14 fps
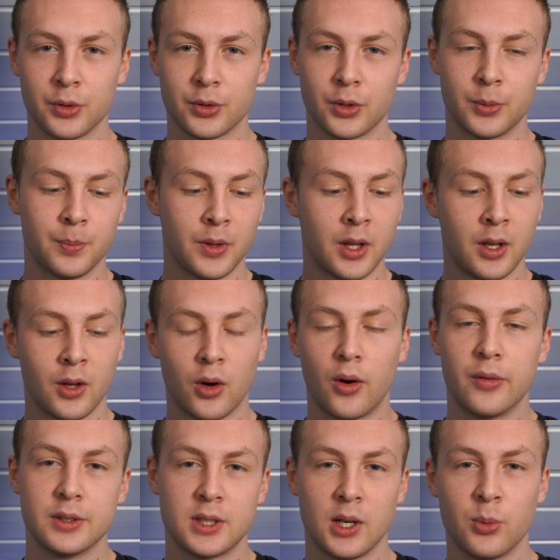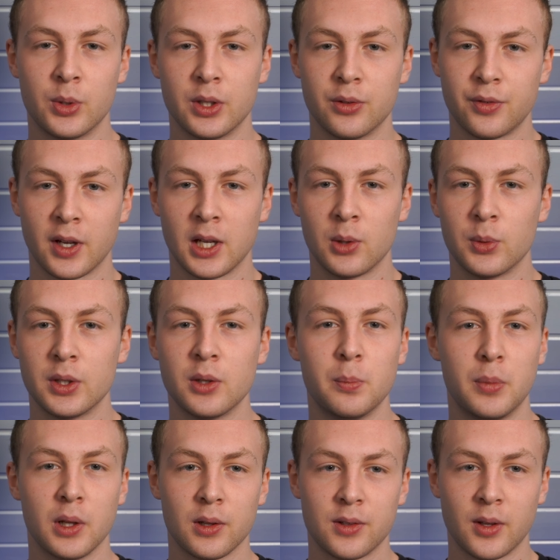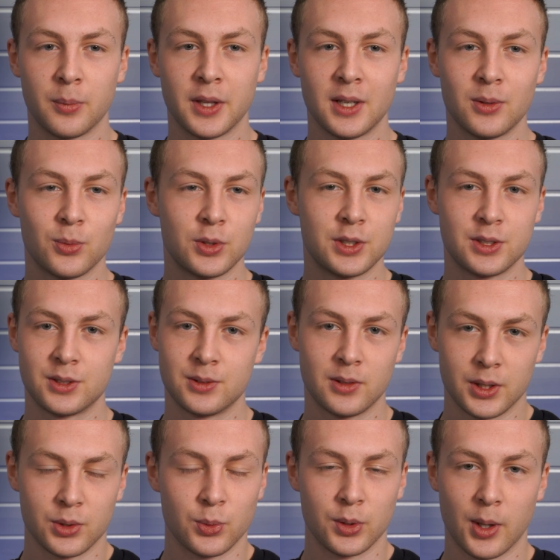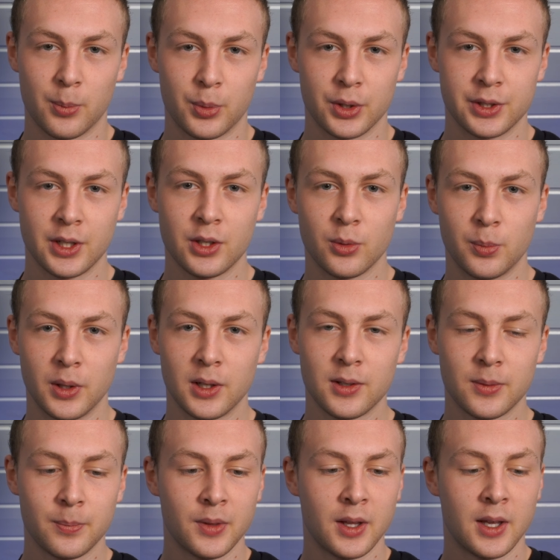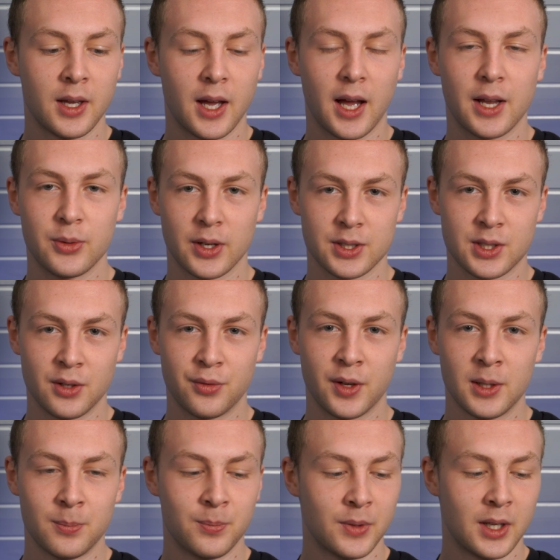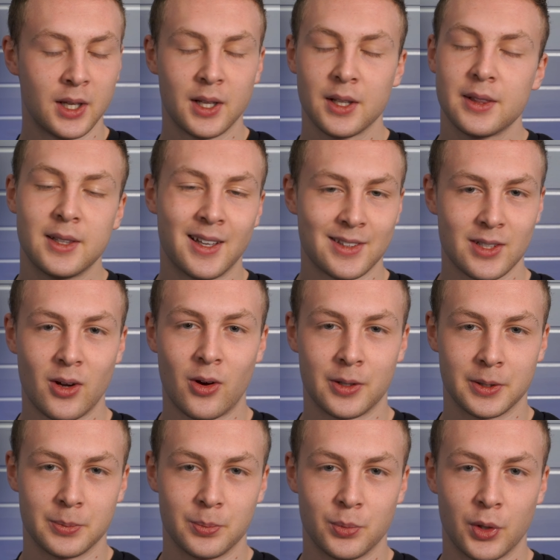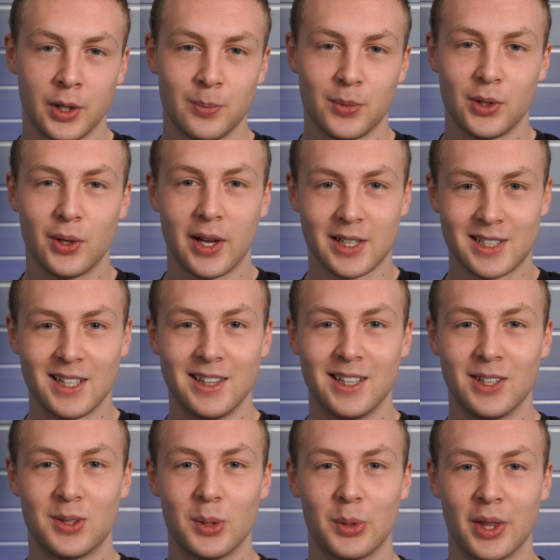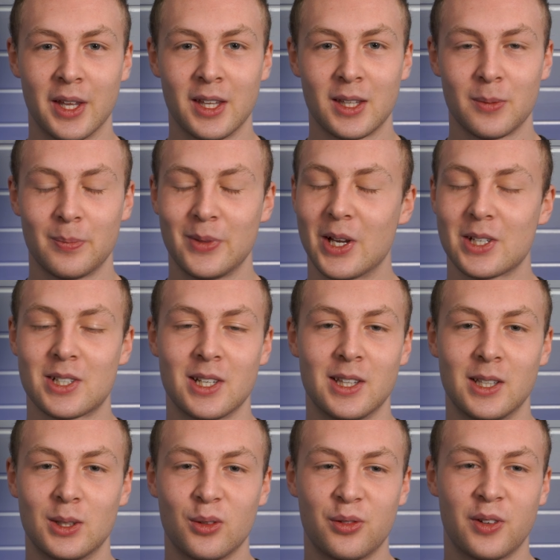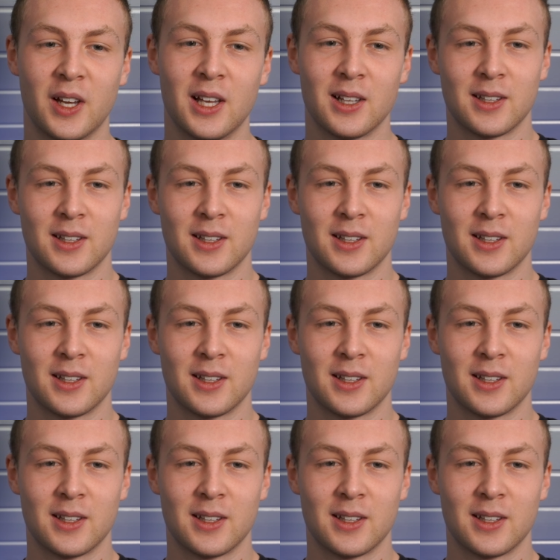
So obviously when you fail, when you build something, which is what I'm preaching, you build and you actually fail. That's hard, right? You actually need to think, you actually need to fail.